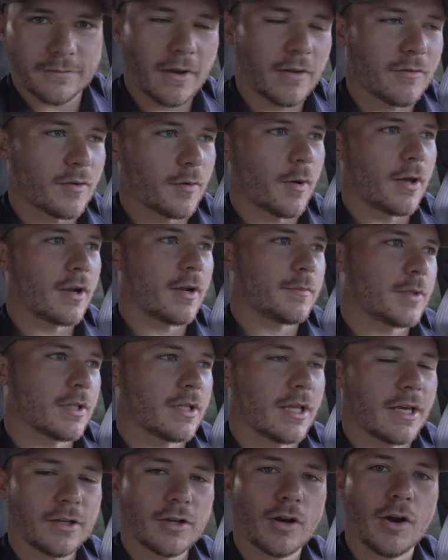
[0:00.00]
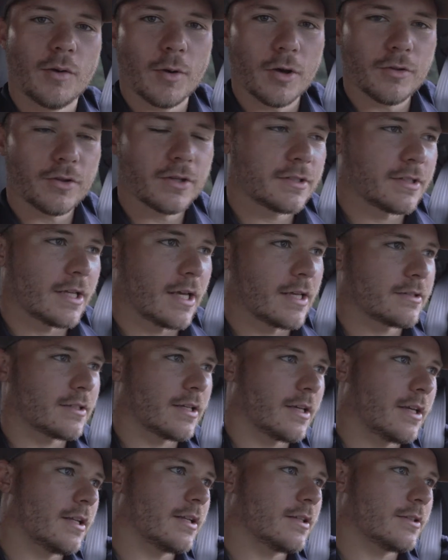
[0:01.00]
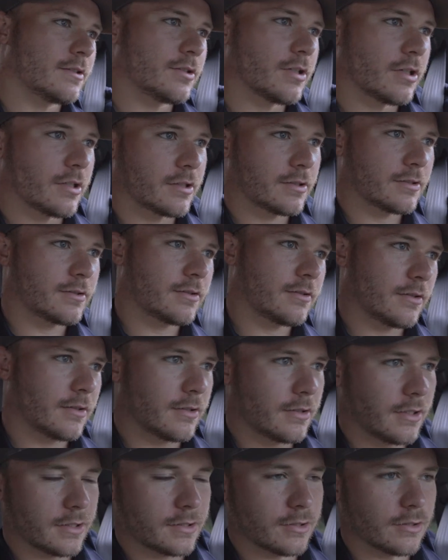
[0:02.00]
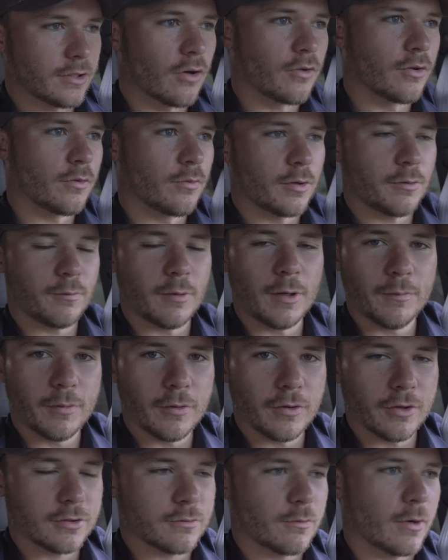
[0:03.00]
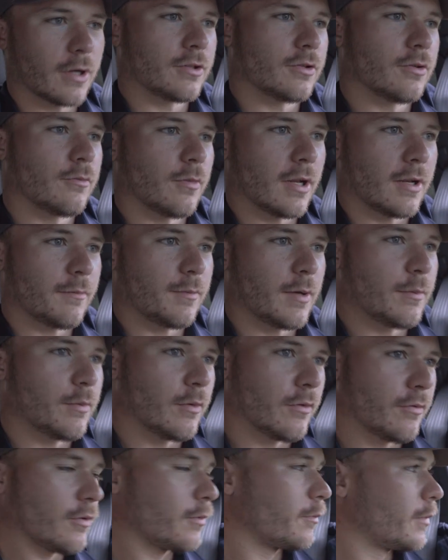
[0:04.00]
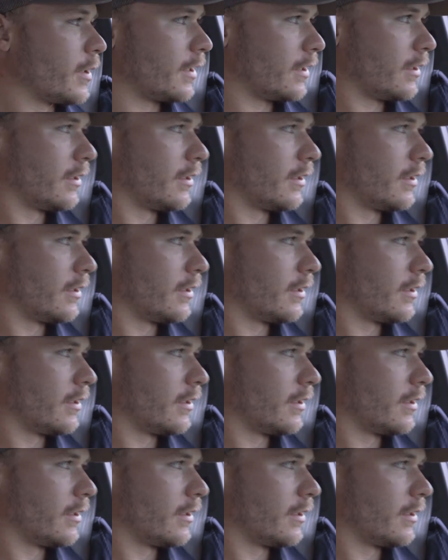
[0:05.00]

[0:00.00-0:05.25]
ever been up to Lake Como these days, it's loaded with people. There's way too many people for me.